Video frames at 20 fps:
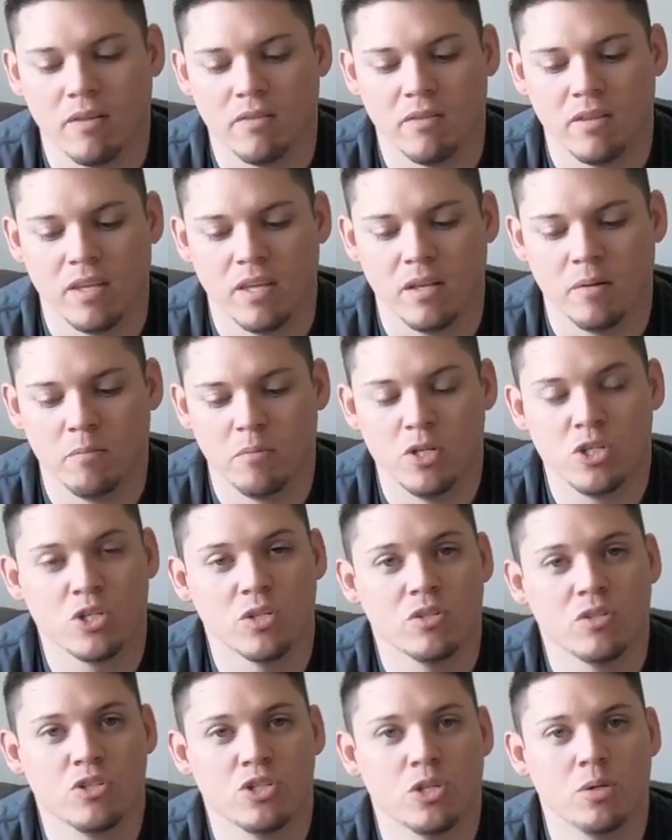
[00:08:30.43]
then be
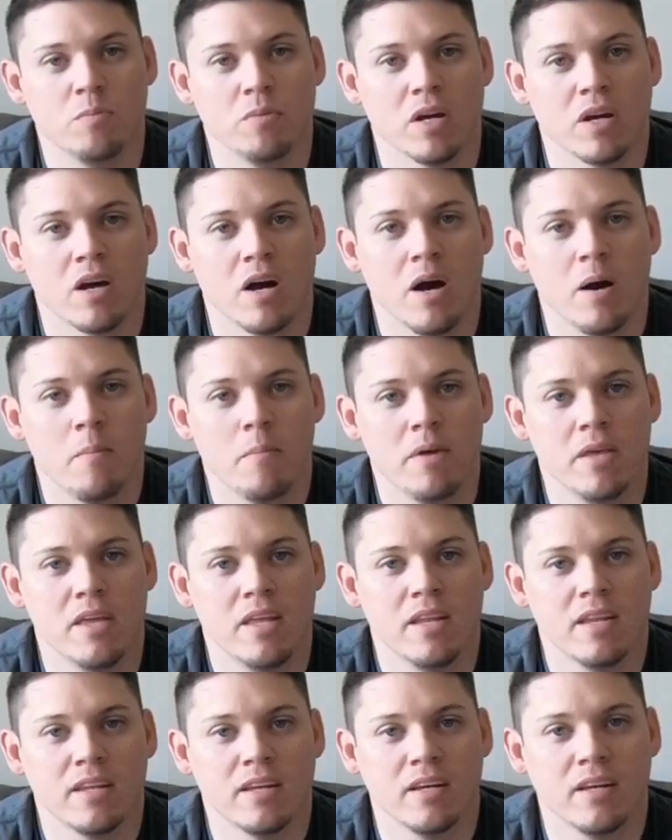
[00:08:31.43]
sure and shoot me a
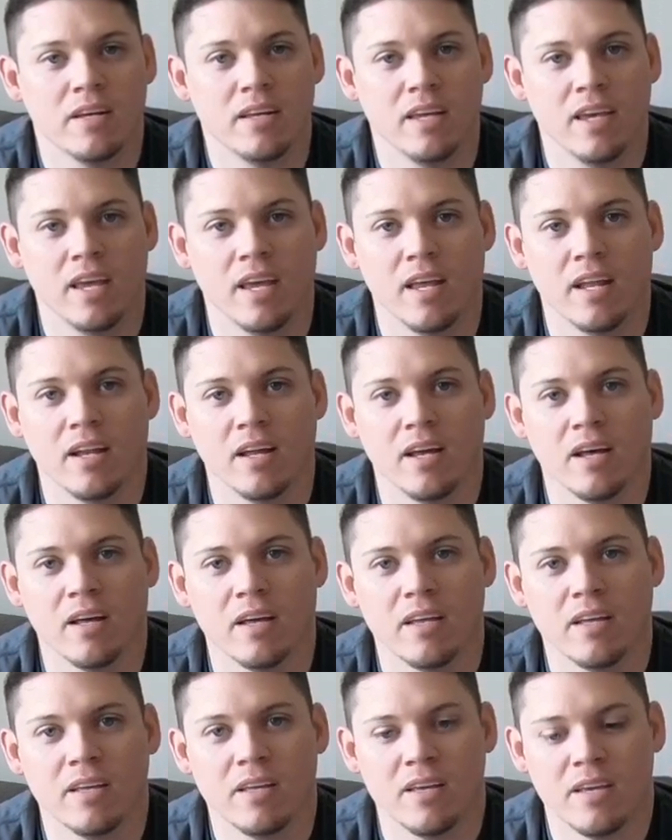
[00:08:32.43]
comment and
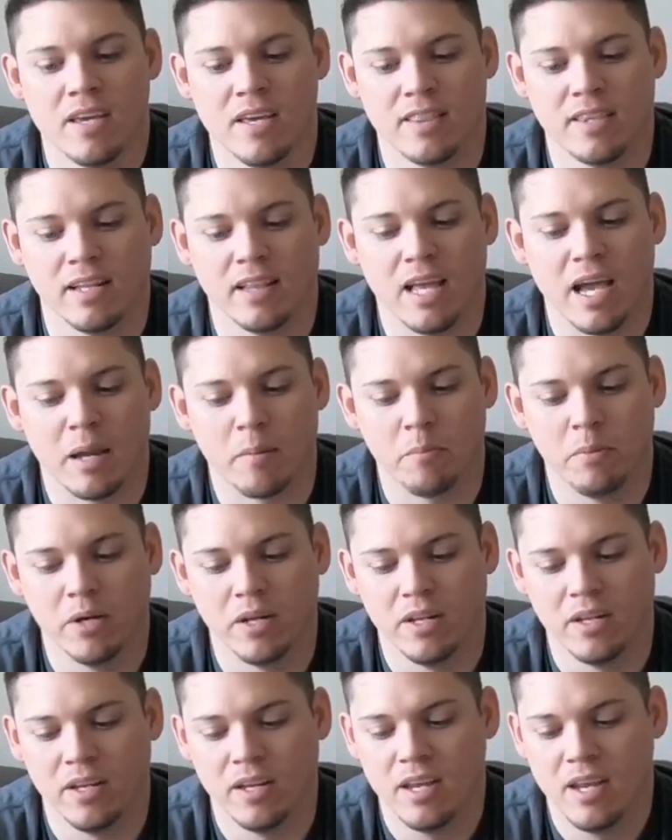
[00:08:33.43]
hit the like
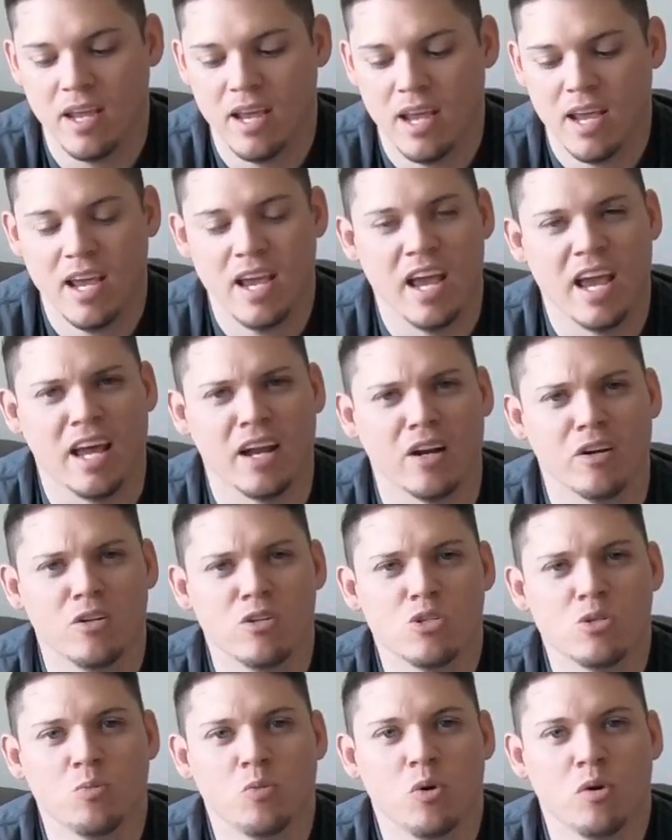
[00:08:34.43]
button, and I'll
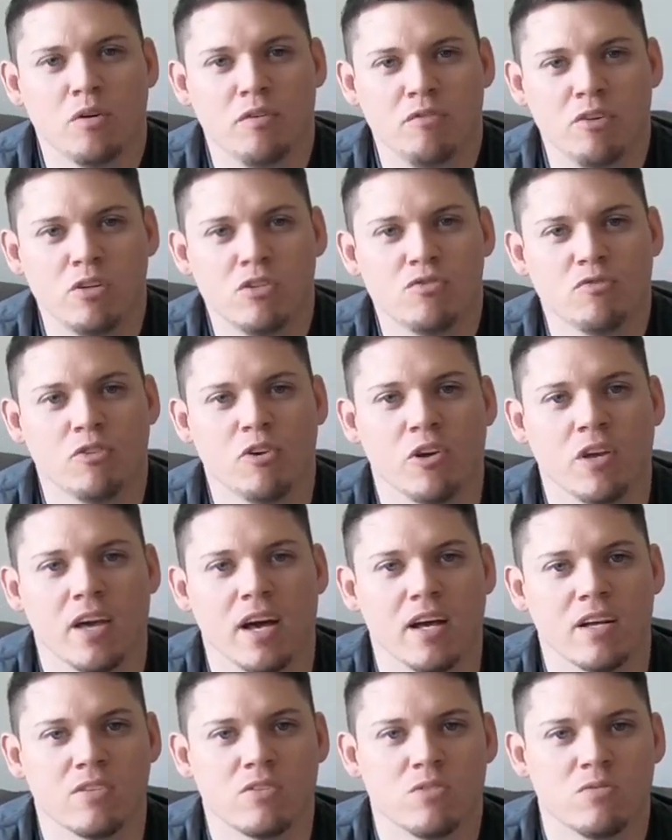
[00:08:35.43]
do some more reviews for you
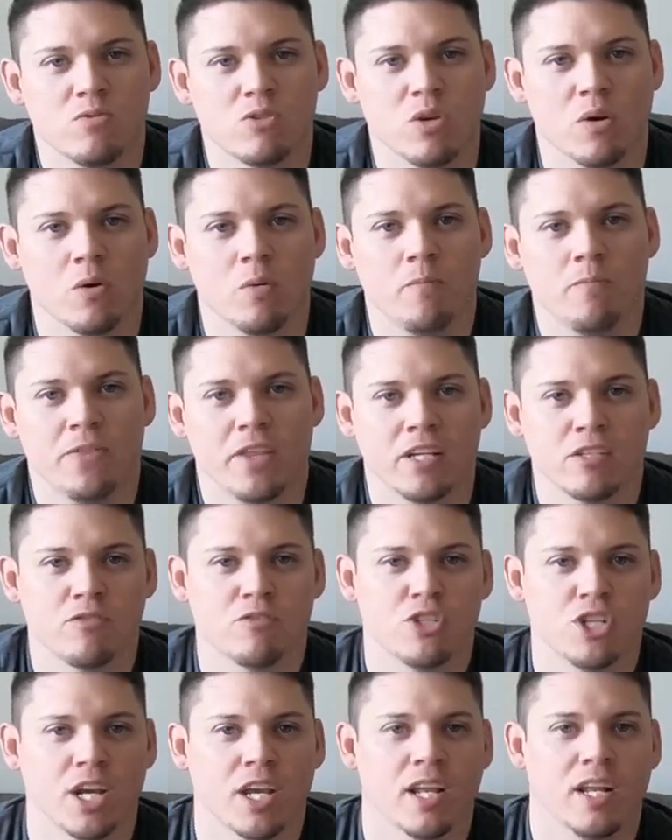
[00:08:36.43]
guys. So thanks
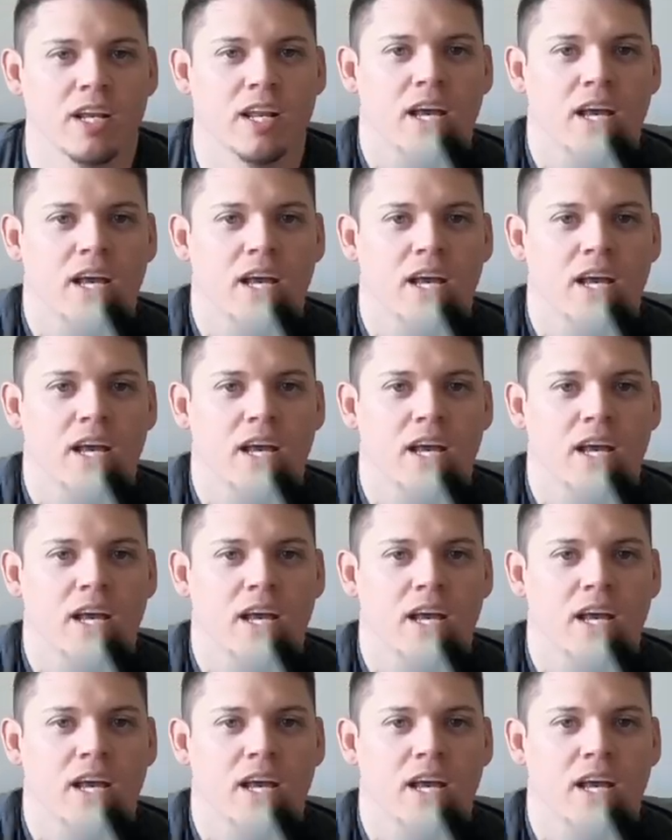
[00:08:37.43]
for checking it